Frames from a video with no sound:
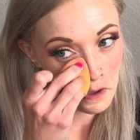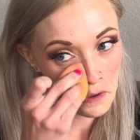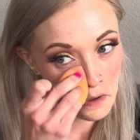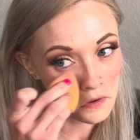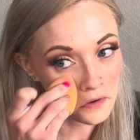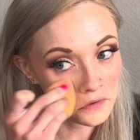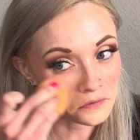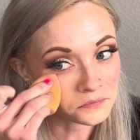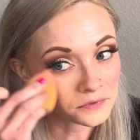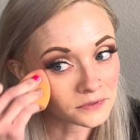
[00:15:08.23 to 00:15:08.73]

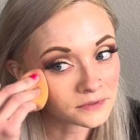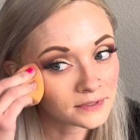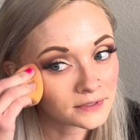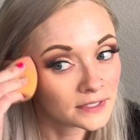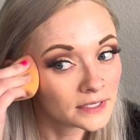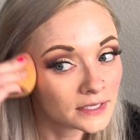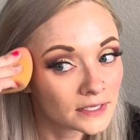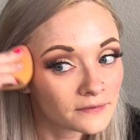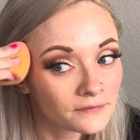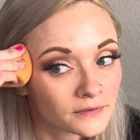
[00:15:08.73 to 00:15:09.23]
And we'll
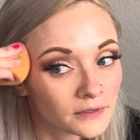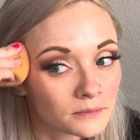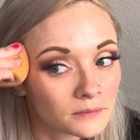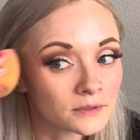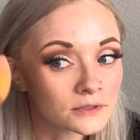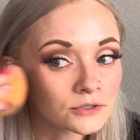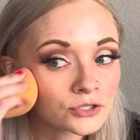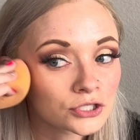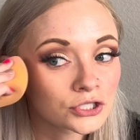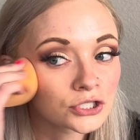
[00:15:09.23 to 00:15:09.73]
see if it will
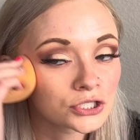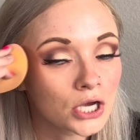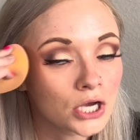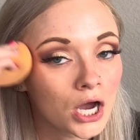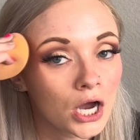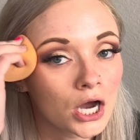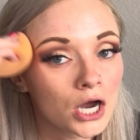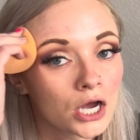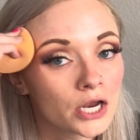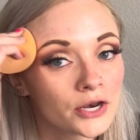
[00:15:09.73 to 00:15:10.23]

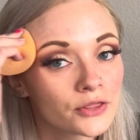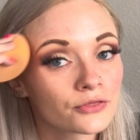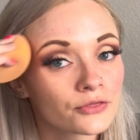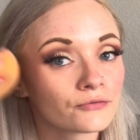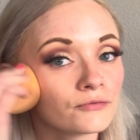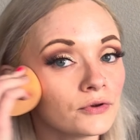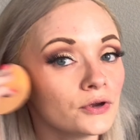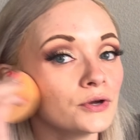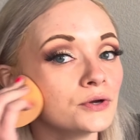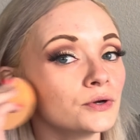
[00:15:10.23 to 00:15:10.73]
shine
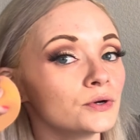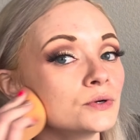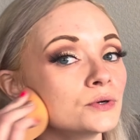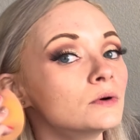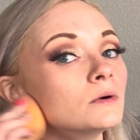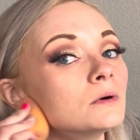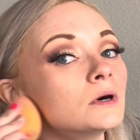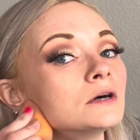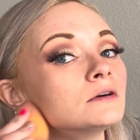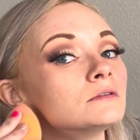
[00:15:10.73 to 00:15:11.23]

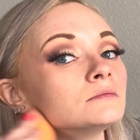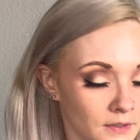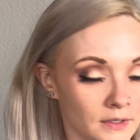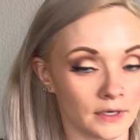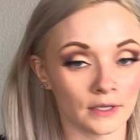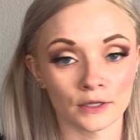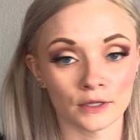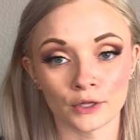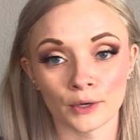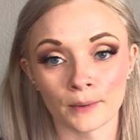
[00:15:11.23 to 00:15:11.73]
through. Need
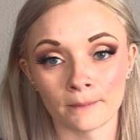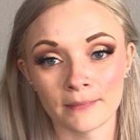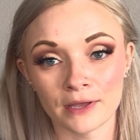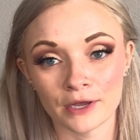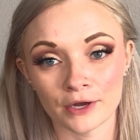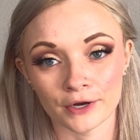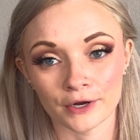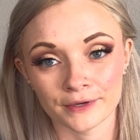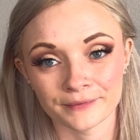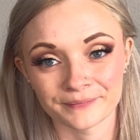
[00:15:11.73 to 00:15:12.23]
a little
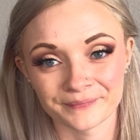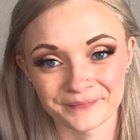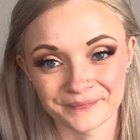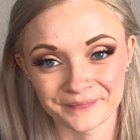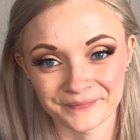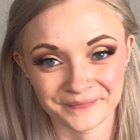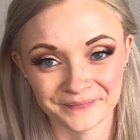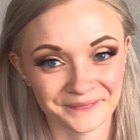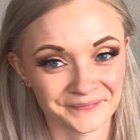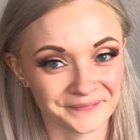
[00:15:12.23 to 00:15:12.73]
mirror.
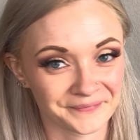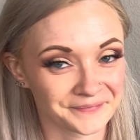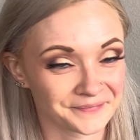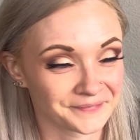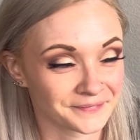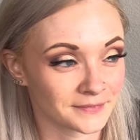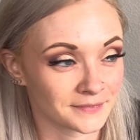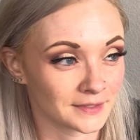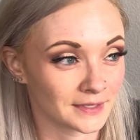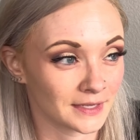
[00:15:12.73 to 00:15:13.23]

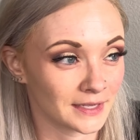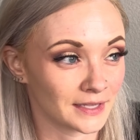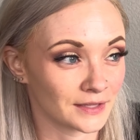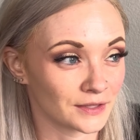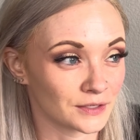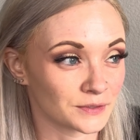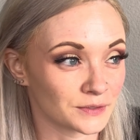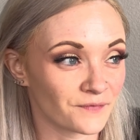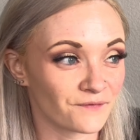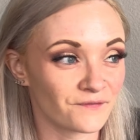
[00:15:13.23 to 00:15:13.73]
Getting
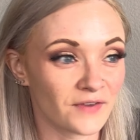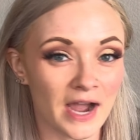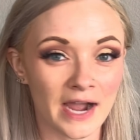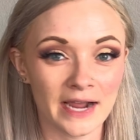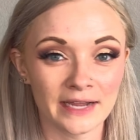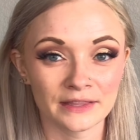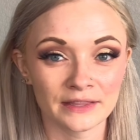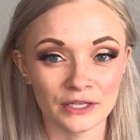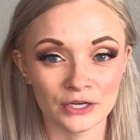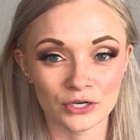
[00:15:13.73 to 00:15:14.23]
those
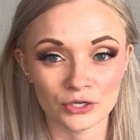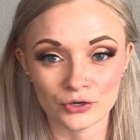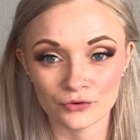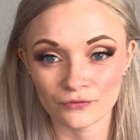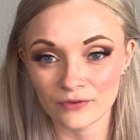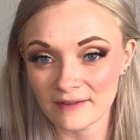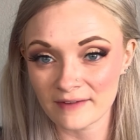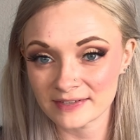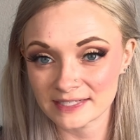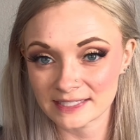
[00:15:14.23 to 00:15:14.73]
fine little
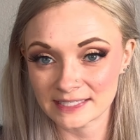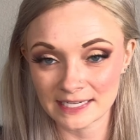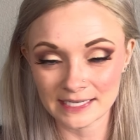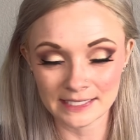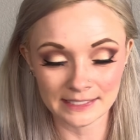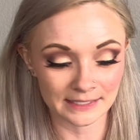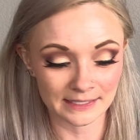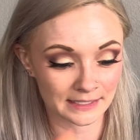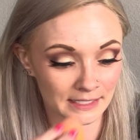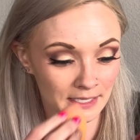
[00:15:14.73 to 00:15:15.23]

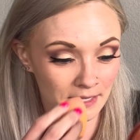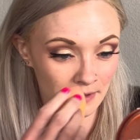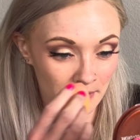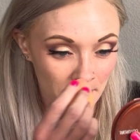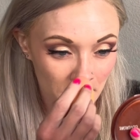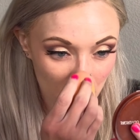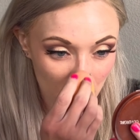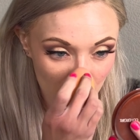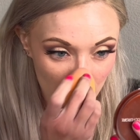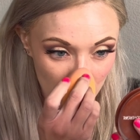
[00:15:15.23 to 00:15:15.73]
crevices.
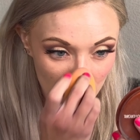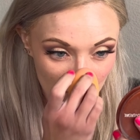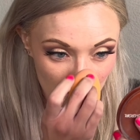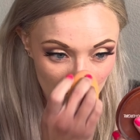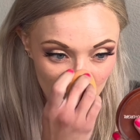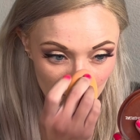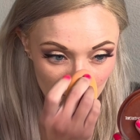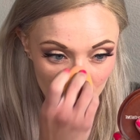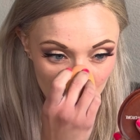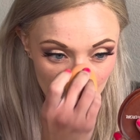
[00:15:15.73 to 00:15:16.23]

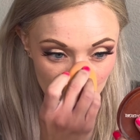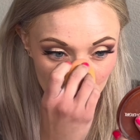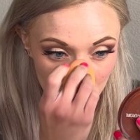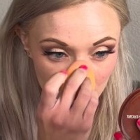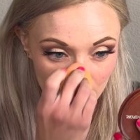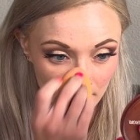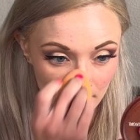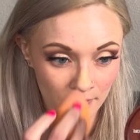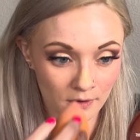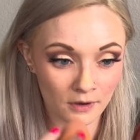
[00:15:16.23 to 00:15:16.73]

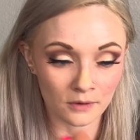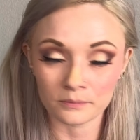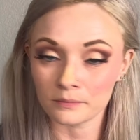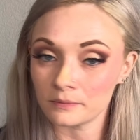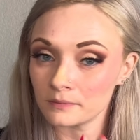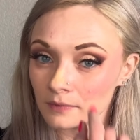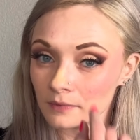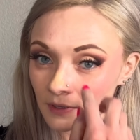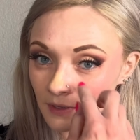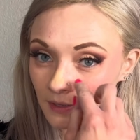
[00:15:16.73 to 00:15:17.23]
Oh,
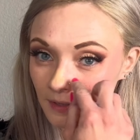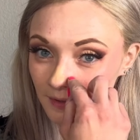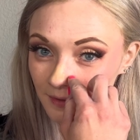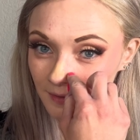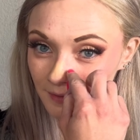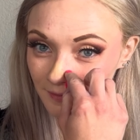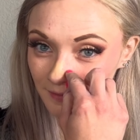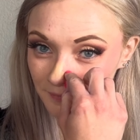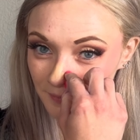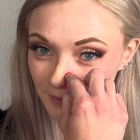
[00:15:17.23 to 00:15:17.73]
I
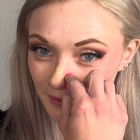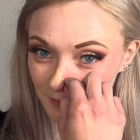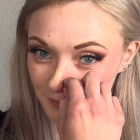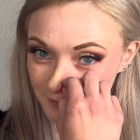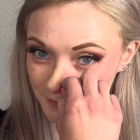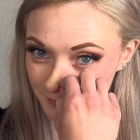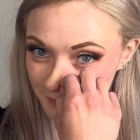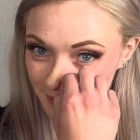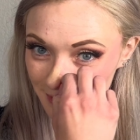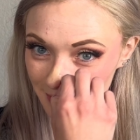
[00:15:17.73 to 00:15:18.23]
left my nose
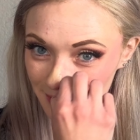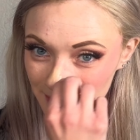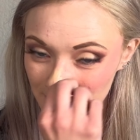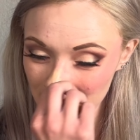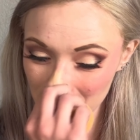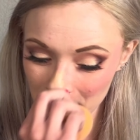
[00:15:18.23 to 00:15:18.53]
ring in.